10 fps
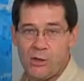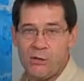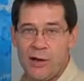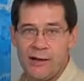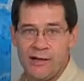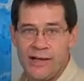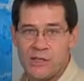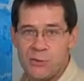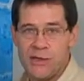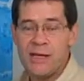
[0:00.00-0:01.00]
on ground
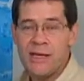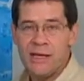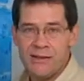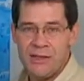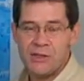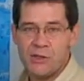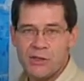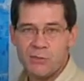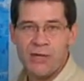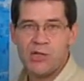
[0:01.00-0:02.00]
next week. These are
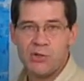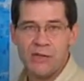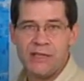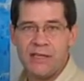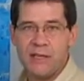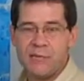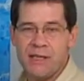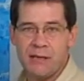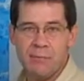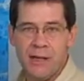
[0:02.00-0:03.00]
specialty teams
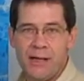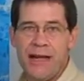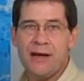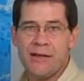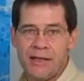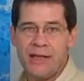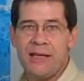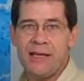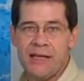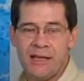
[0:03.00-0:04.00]
in mud out and
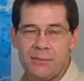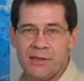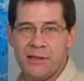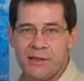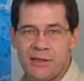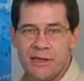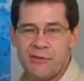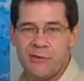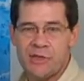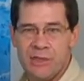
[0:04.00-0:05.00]
cleanup. And I think the
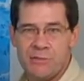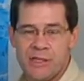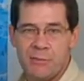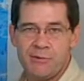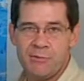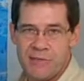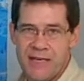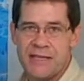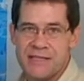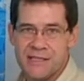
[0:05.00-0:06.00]
first team's coming from
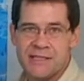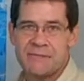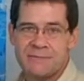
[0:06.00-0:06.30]
Texas.